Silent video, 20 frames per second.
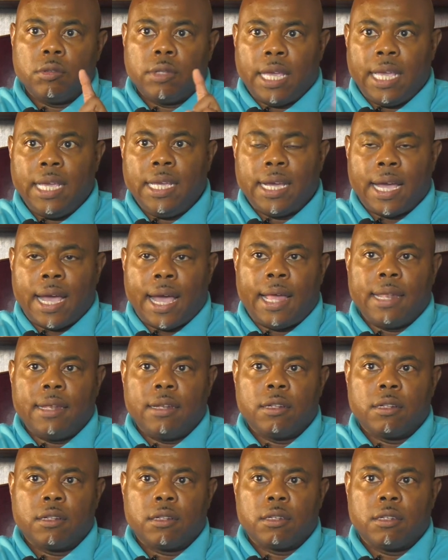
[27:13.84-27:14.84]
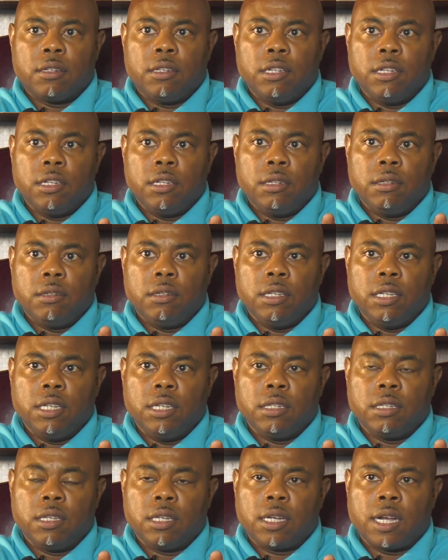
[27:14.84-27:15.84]
They got the
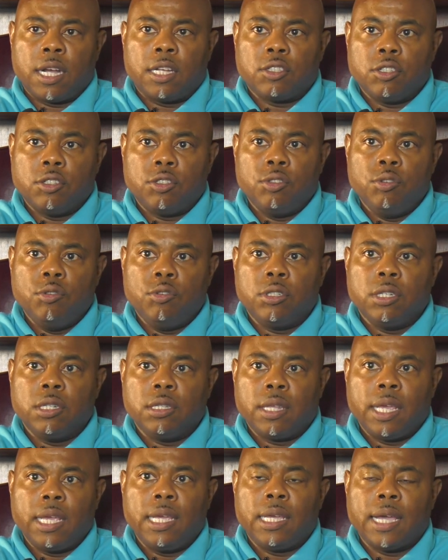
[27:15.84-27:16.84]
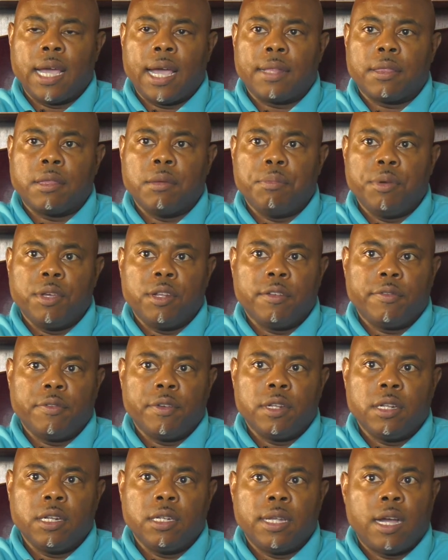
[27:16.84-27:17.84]
Constitution. They got the benefit
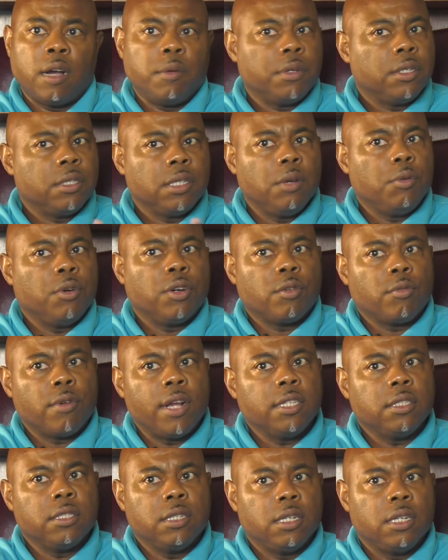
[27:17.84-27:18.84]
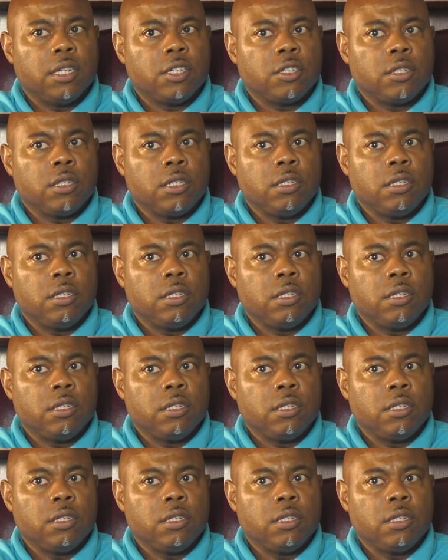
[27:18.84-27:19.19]
of the doubt. They were arrested initially.